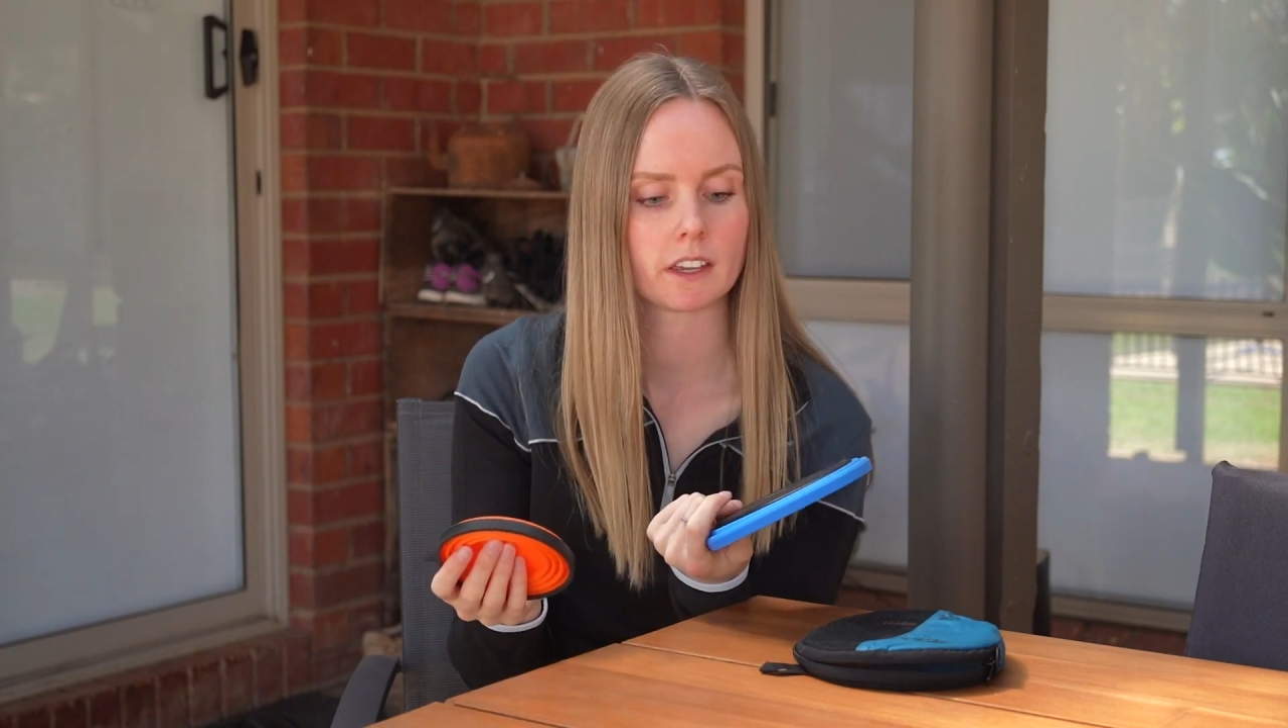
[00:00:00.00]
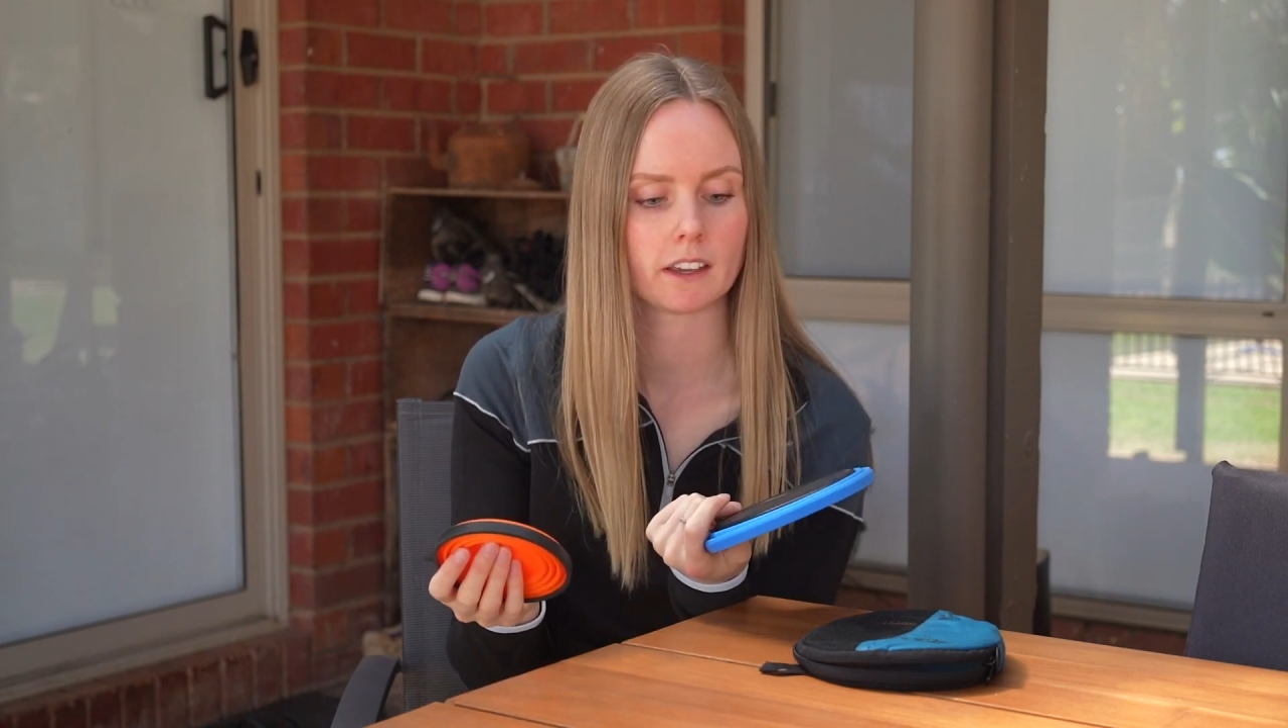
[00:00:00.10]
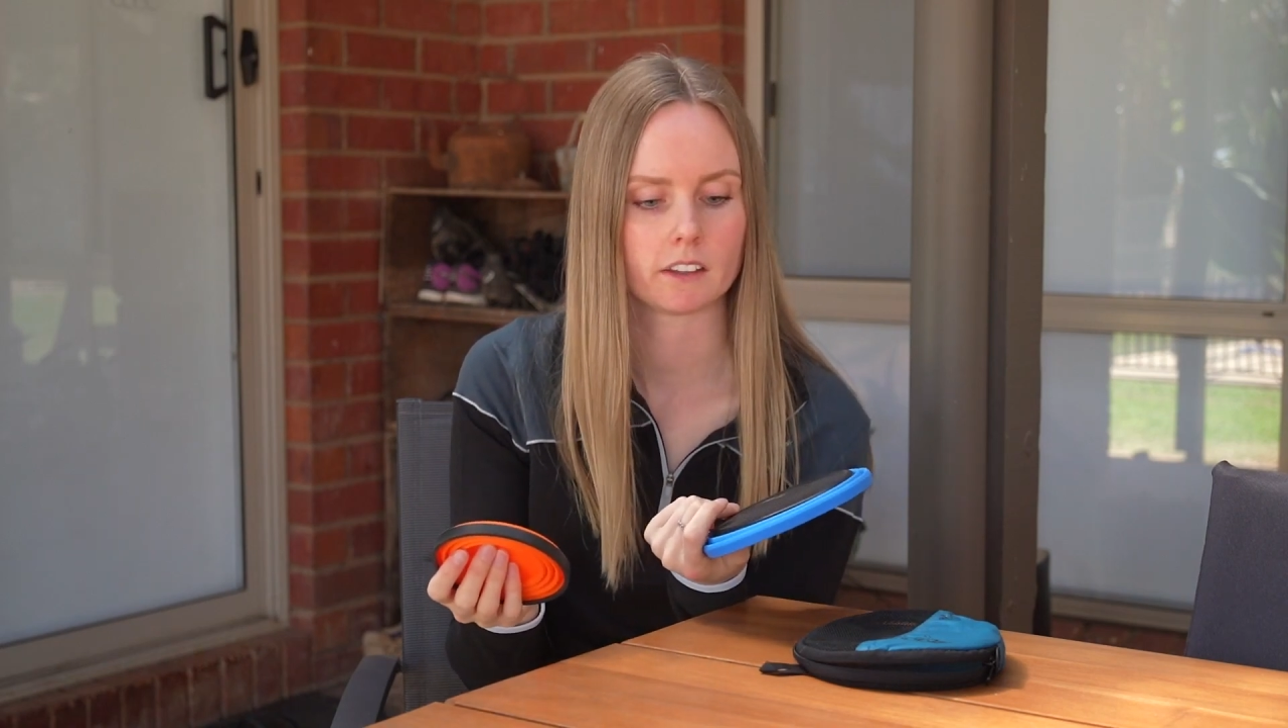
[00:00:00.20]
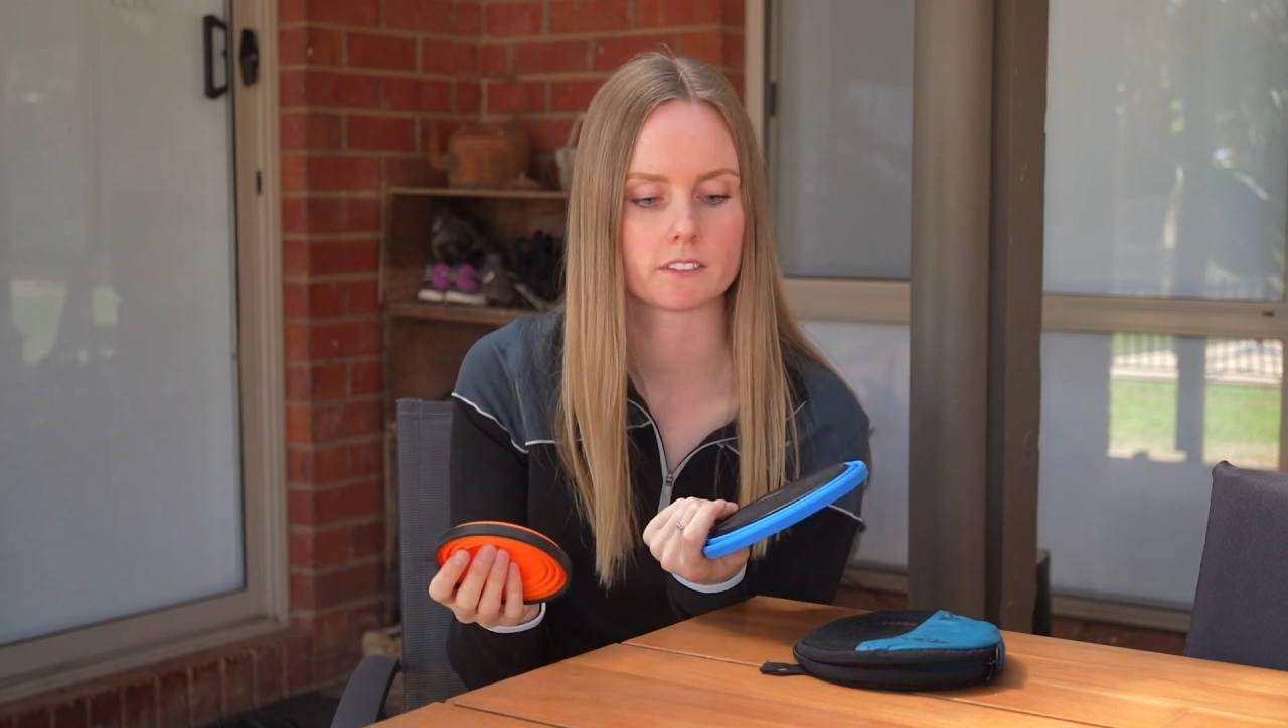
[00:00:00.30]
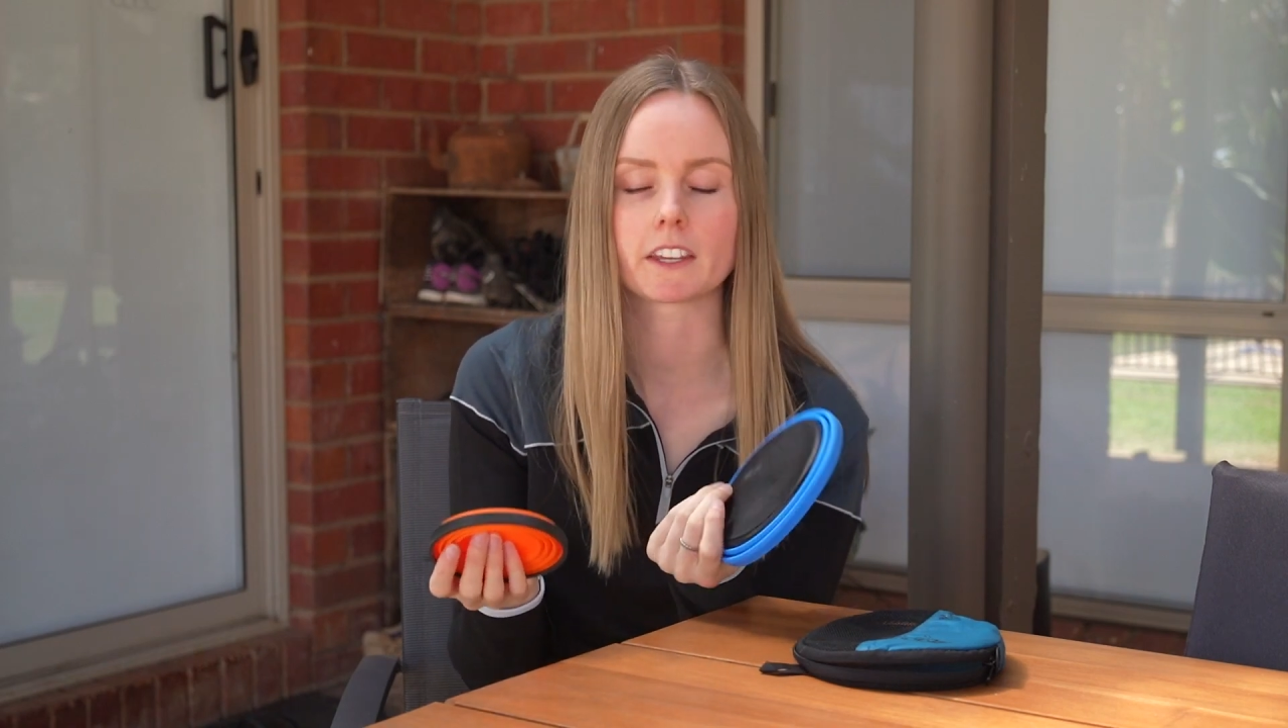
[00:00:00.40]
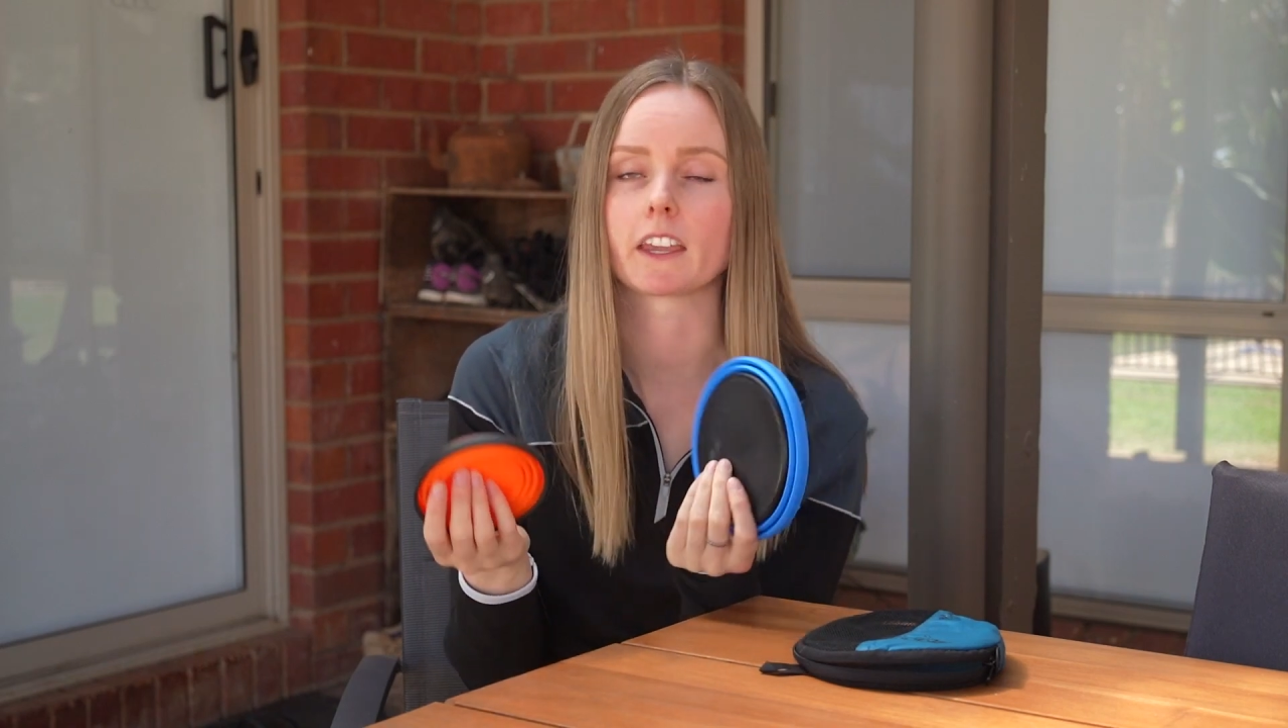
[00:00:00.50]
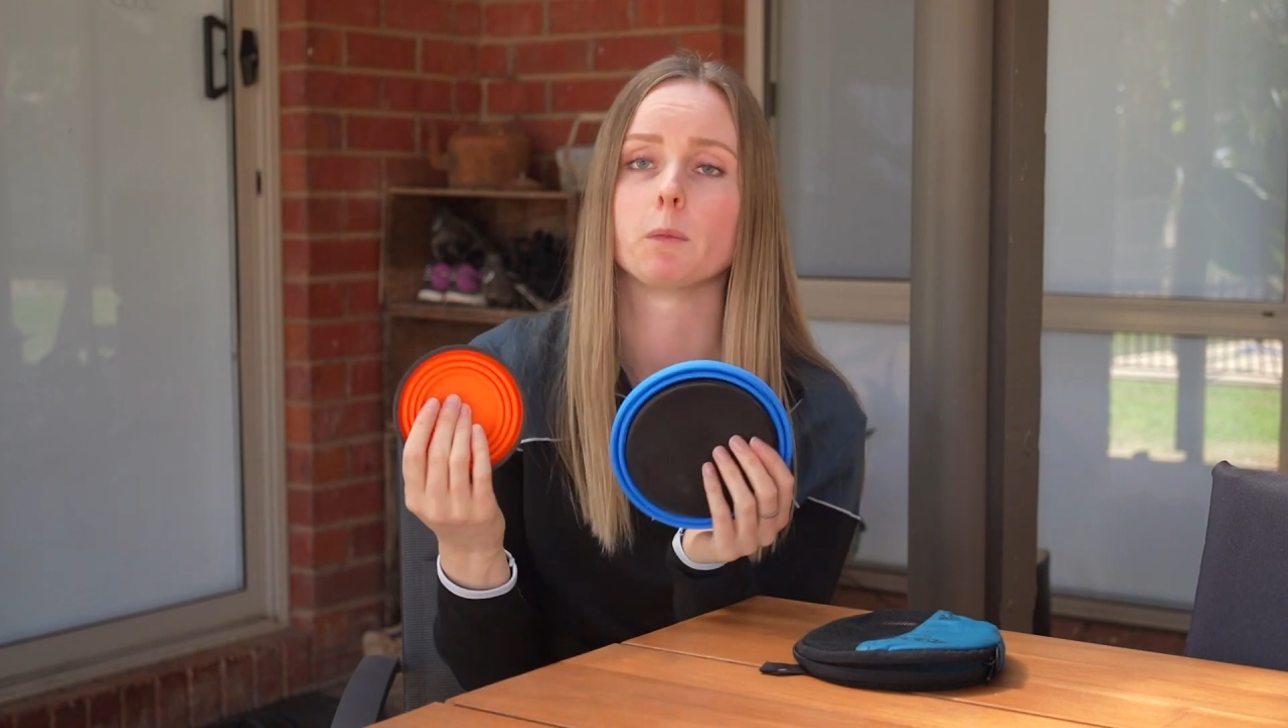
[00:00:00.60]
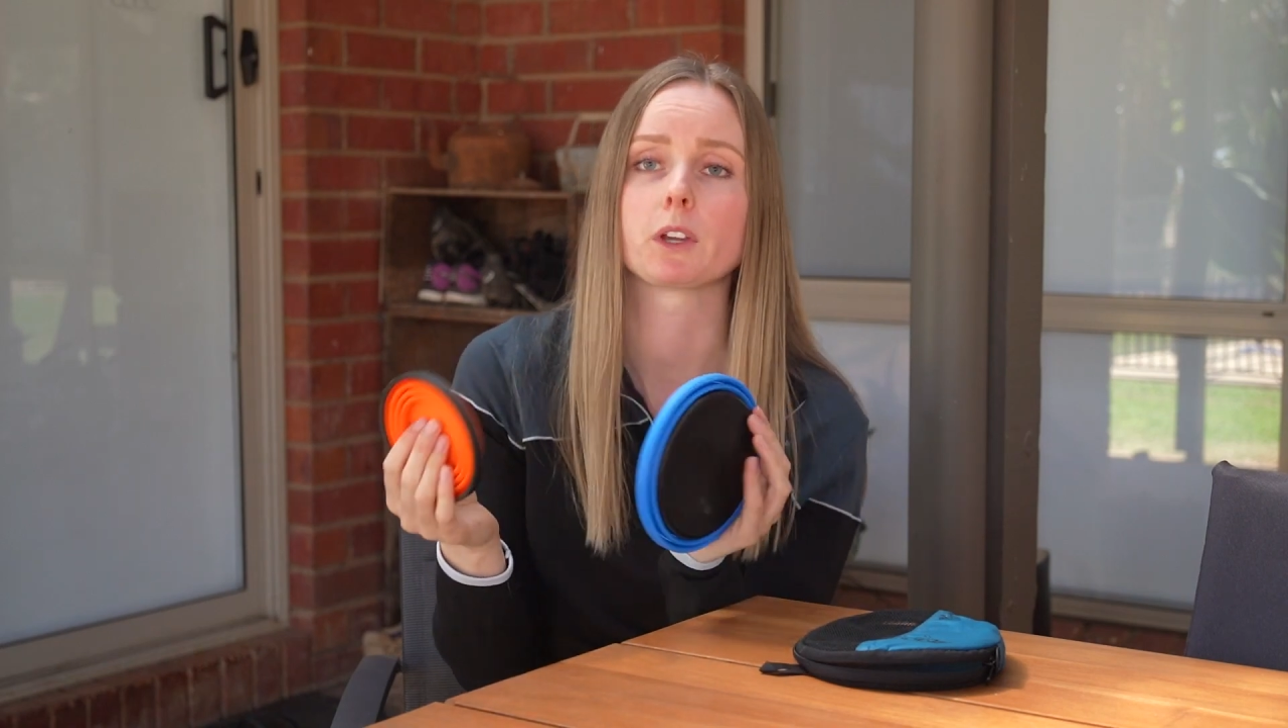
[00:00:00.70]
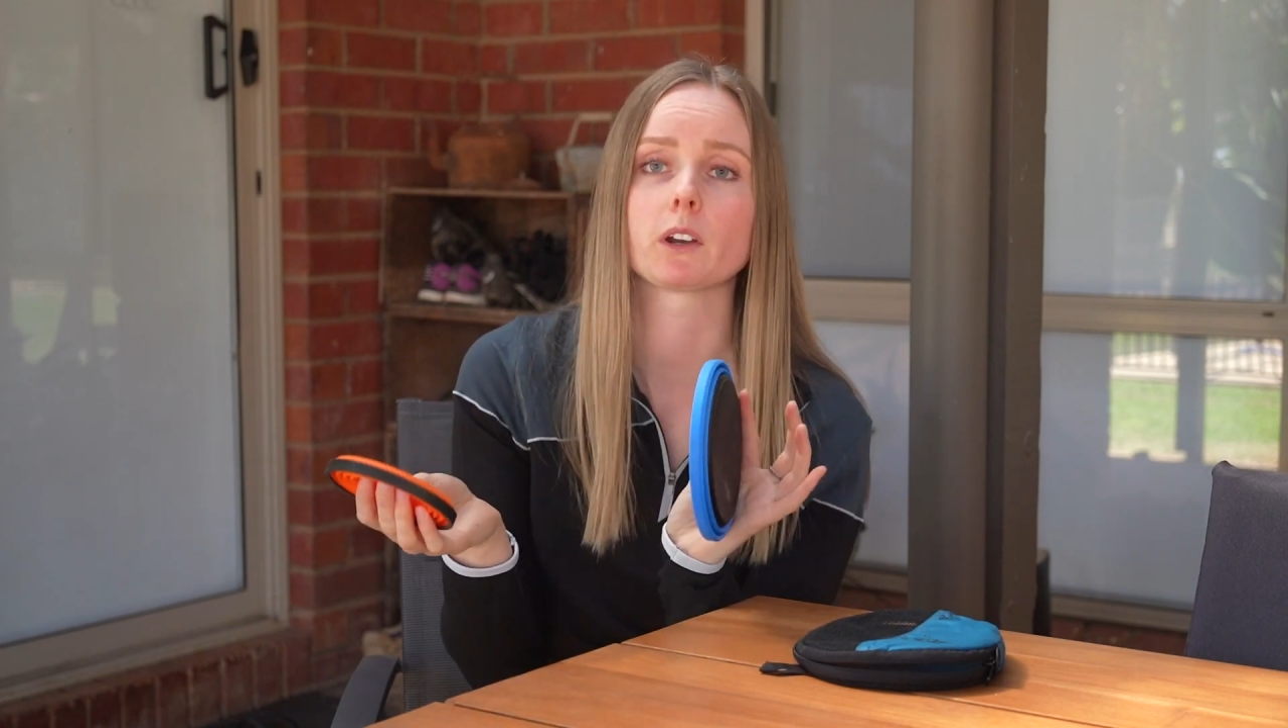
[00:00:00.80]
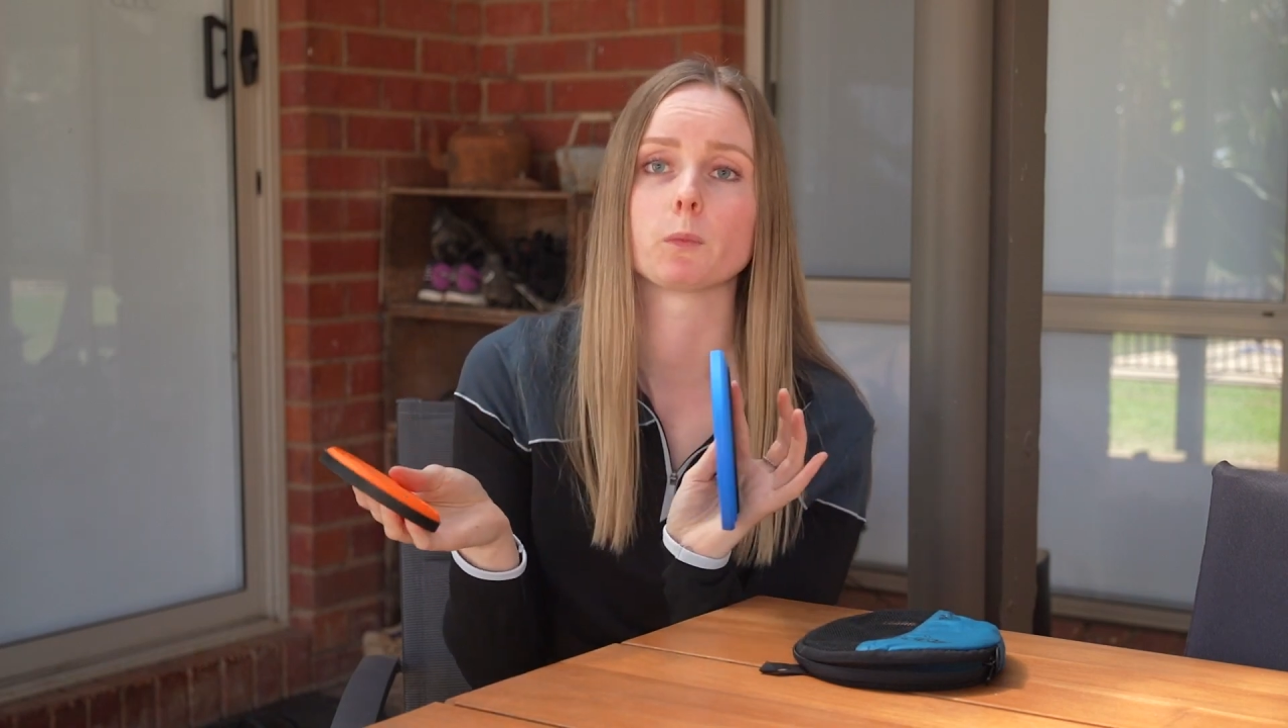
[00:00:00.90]
and again
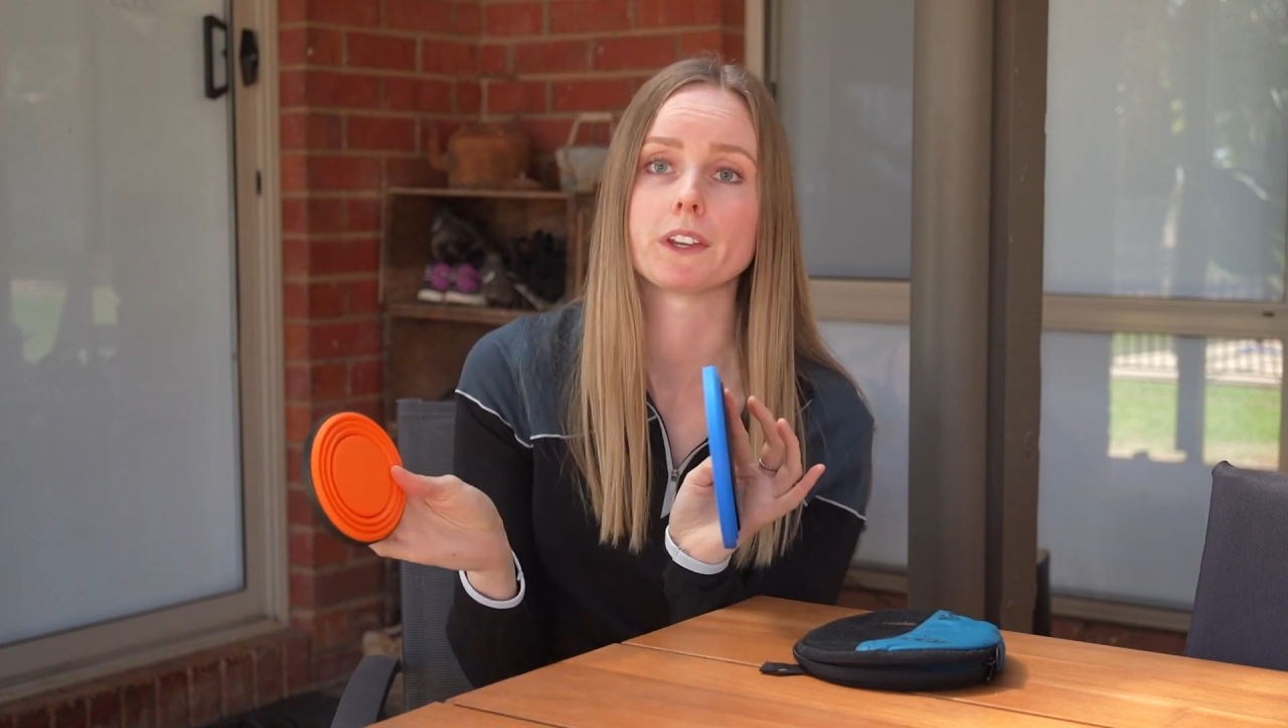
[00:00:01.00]
we kind of